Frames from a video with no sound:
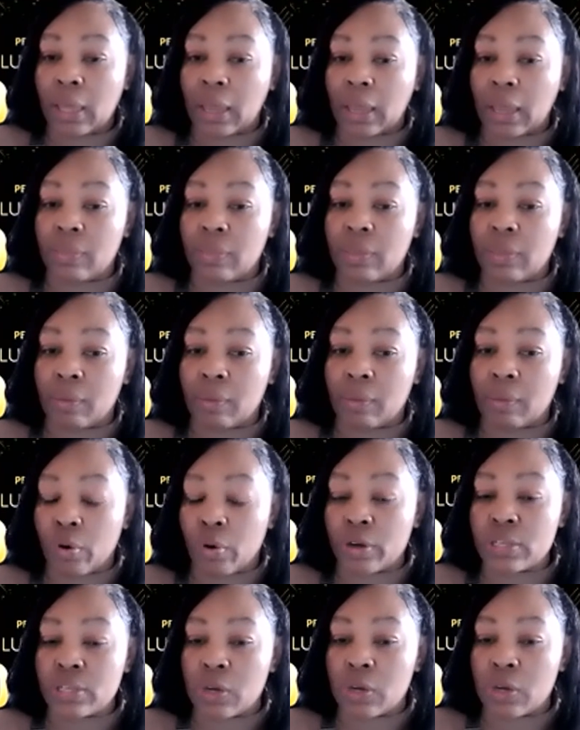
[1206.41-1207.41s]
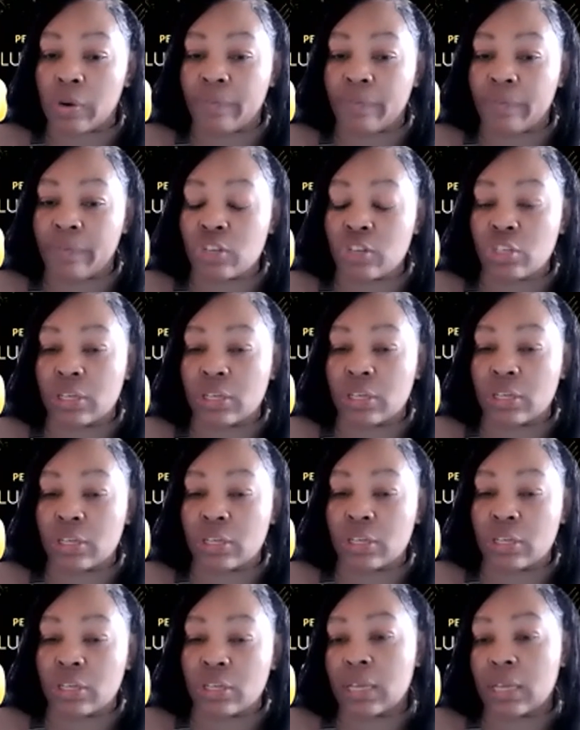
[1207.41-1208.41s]
And then more so of actually
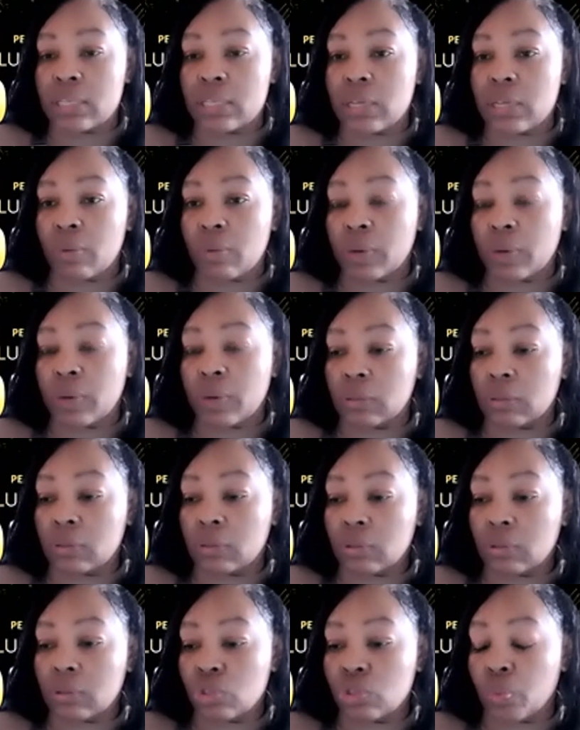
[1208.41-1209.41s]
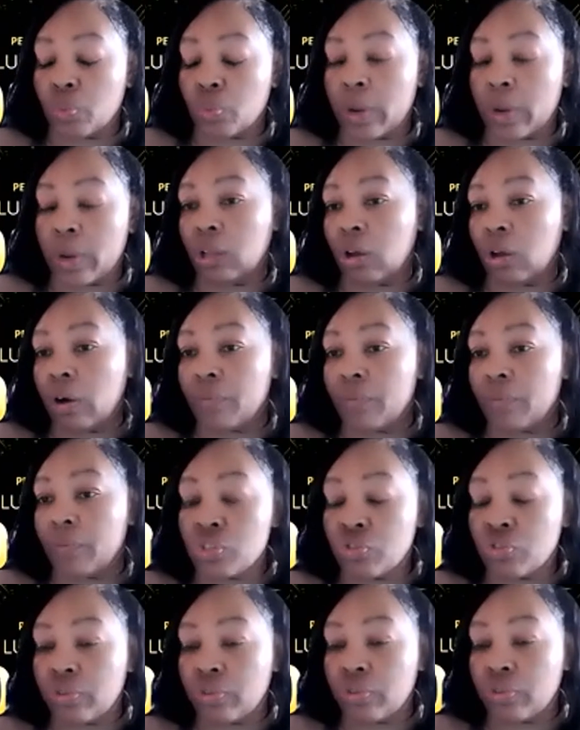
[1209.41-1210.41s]
taking someone directly off the
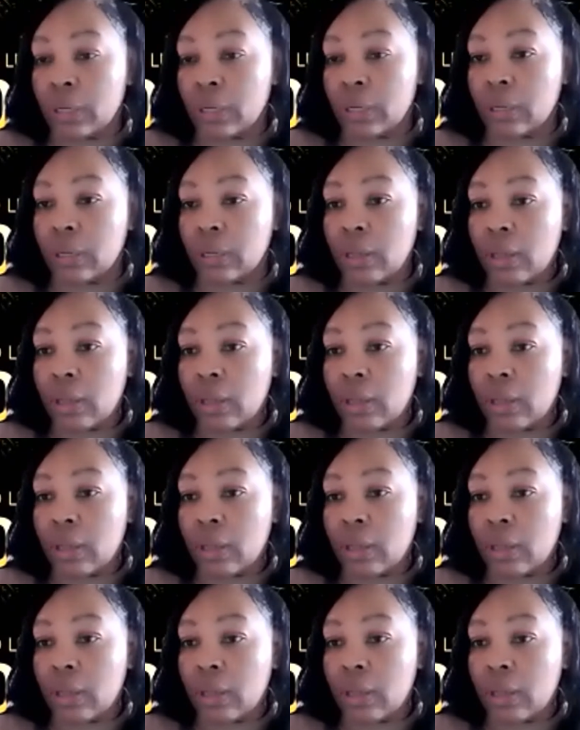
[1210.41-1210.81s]
street